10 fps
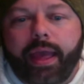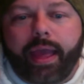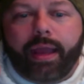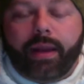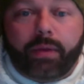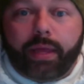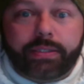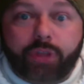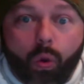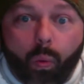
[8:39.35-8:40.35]
and I
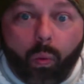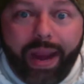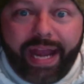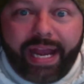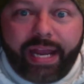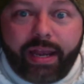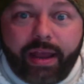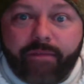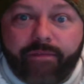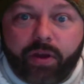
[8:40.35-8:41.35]
realized we didn't
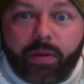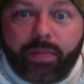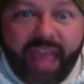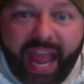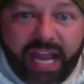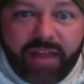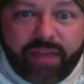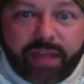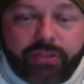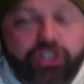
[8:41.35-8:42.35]
film the end of it.